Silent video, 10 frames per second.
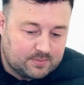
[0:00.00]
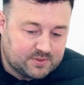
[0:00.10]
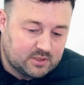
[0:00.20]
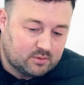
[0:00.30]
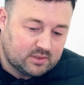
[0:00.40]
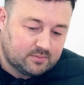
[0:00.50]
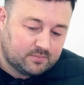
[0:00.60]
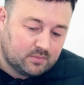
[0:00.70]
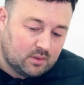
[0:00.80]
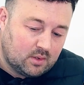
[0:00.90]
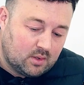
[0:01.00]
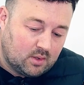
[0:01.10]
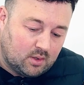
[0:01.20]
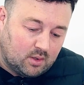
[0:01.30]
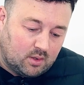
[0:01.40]
Absolutely.
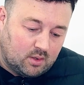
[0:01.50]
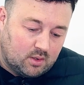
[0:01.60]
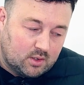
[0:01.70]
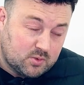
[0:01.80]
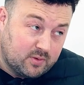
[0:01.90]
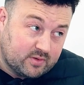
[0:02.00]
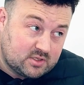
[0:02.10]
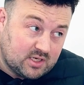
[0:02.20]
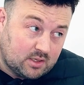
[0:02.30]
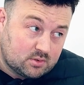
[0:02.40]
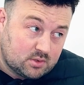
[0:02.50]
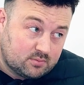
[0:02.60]
Should we move on to sales?